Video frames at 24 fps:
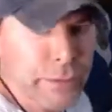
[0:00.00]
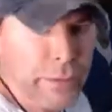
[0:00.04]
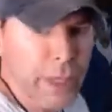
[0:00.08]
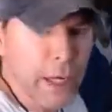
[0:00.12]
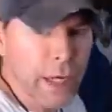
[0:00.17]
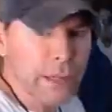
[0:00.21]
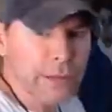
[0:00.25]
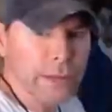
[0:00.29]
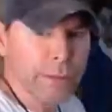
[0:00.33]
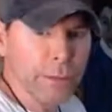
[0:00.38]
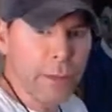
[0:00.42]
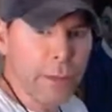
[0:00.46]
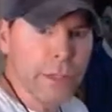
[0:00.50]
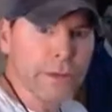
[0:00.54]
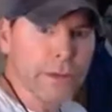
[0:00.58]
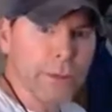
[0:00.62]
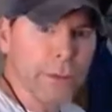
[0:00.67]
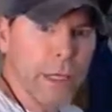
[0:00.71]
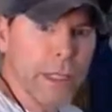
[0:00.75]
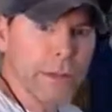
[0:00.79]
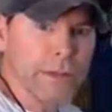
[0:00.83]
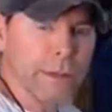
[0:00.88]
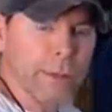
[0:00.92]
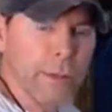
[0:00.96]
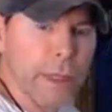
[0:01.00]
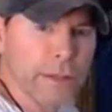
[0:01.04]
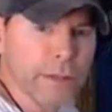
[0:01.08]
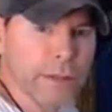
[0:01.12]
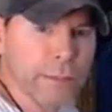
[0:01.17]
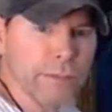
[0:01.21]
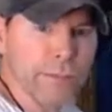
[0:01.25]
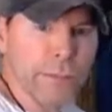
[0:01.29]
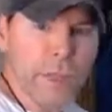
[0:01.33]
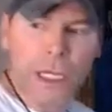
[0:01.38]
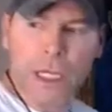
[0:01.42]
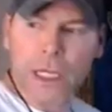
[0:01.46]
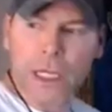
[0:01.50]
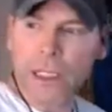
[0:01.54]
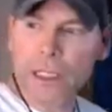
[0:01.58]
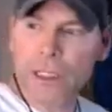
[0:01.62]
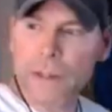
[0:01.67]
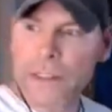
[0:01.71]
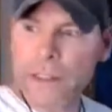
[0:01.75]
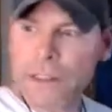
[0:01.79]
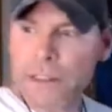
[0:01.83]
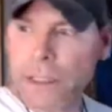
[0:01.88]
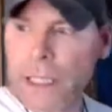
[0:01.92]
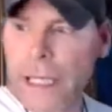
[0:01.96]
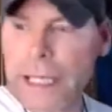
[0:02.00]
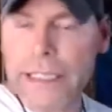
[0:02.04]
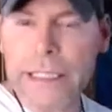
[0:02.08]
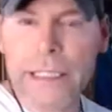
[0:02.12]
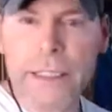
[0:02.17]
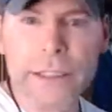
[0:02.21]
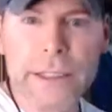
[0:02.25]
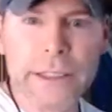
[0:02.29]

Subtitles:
Awesome, awesome, awesome, awesome. Look at this light.